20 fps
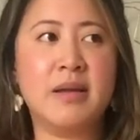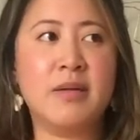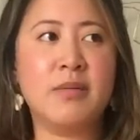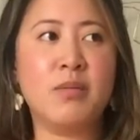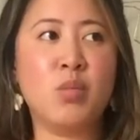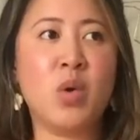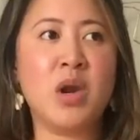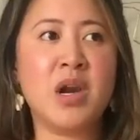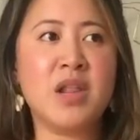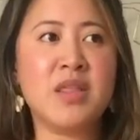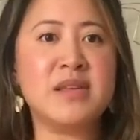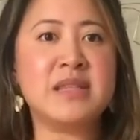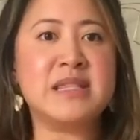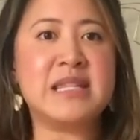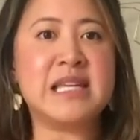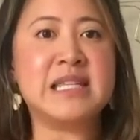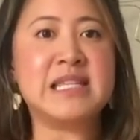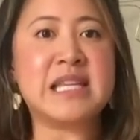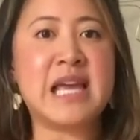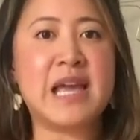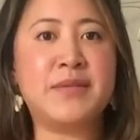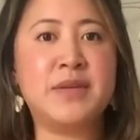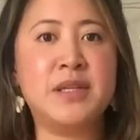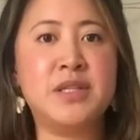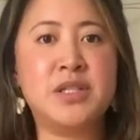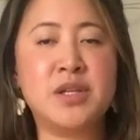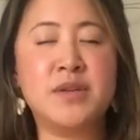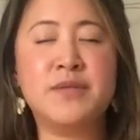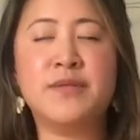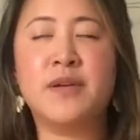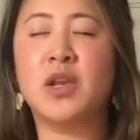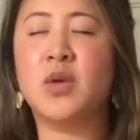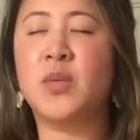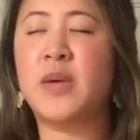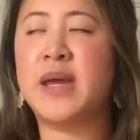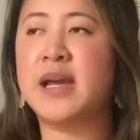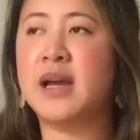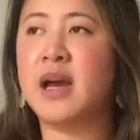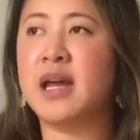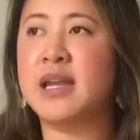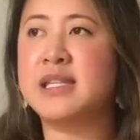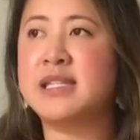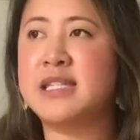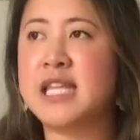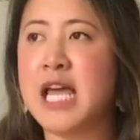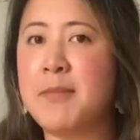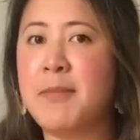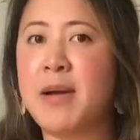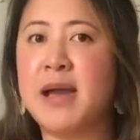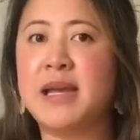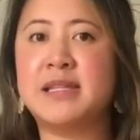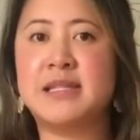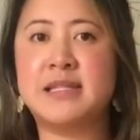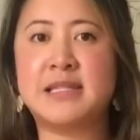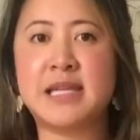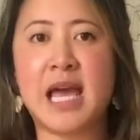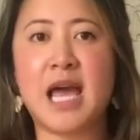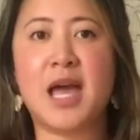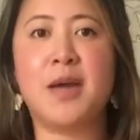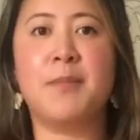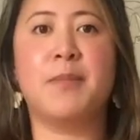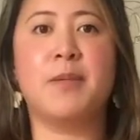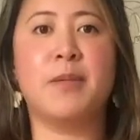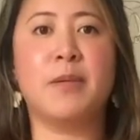one of those things that if you do follow it kind of step by step